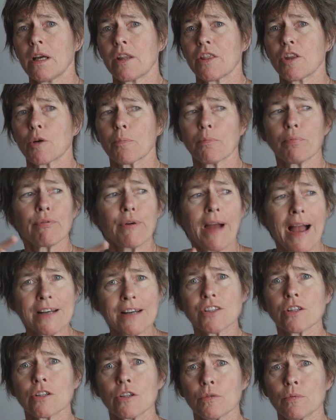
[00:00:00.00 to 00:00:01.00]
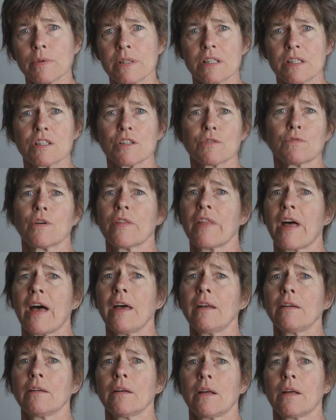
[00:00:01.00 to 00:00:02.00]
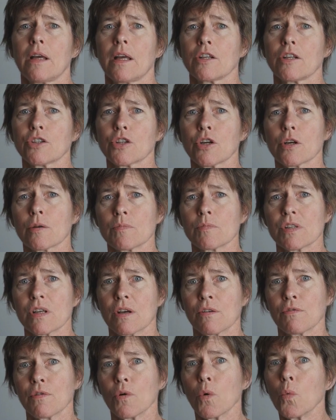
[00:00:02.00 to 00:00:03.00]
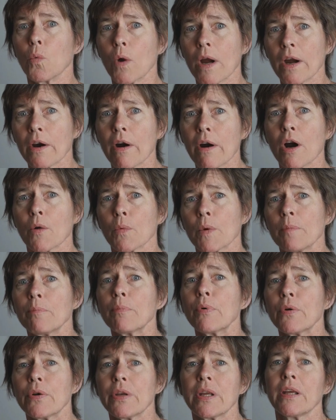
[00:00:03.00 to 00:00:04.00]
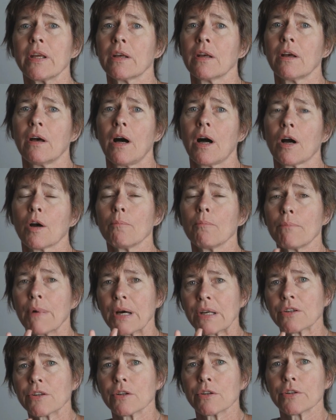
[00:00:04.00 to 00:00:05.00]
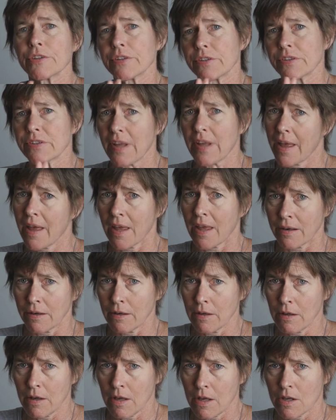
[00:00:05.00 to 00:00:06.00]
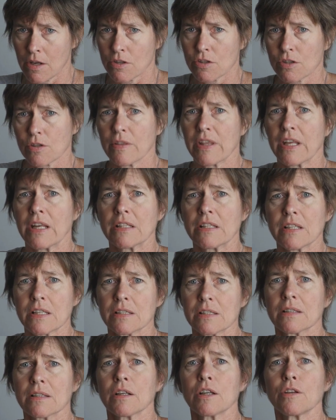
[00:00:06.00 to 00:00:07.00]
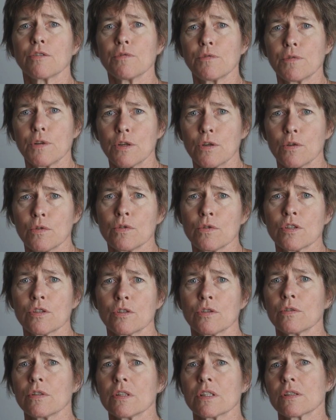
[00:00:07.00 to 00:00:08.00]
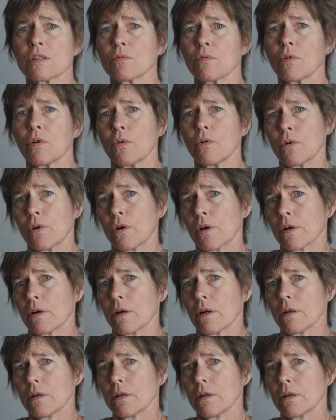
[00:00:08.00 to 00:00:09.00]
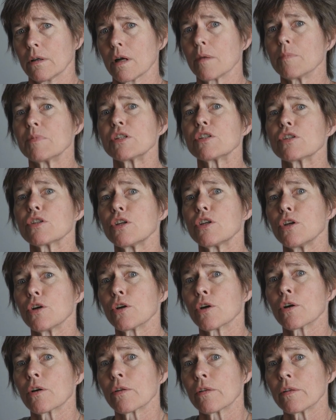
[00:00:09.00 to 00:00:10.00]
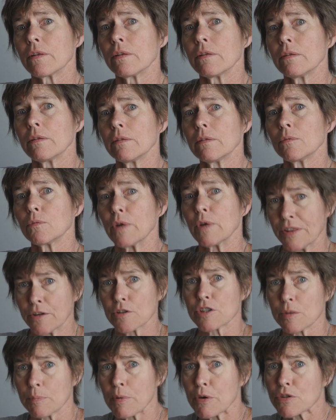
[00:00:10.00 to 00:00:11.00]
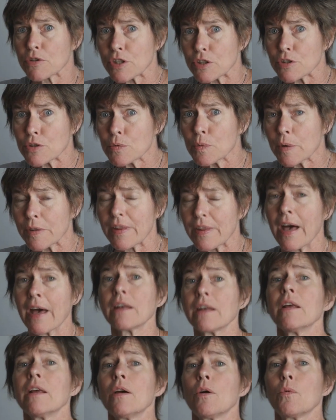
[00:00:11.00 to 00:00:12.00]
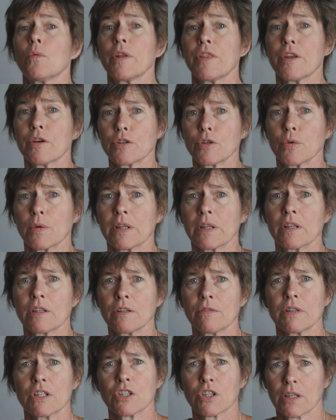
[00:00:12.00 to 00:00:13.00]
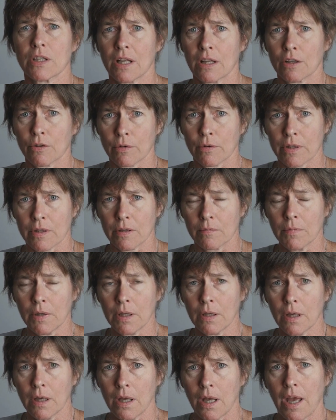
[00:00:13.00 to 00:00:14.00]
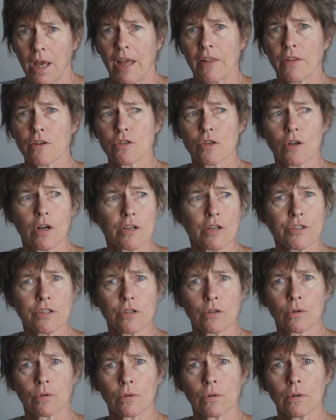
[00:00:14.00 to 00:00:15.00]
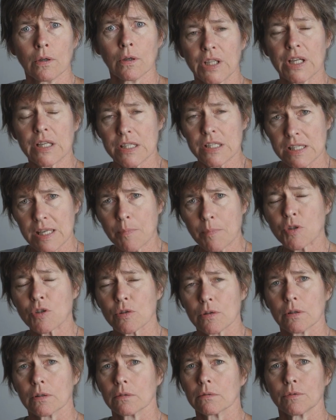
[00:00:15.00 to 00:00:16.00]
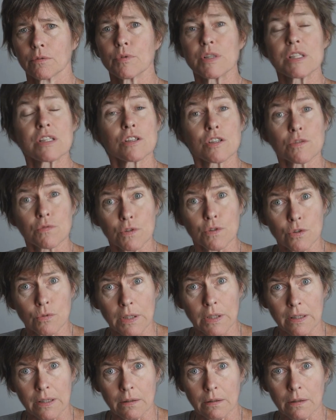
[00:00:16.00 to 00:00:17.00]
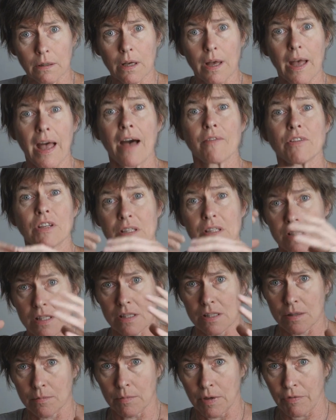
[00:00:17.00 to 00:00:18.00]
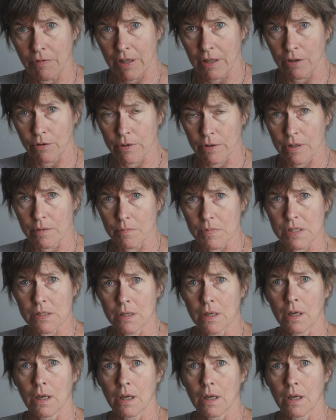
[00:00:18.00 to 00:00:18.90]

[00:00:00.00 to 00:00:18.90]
There are practical reasons for that in terms of where are we putting our bundled 10 so that it doesn't confuse students or obscure what they're supposed to do with that when they're doing the division algorithm. And there's also conceptual reasons for having a system of algorithms.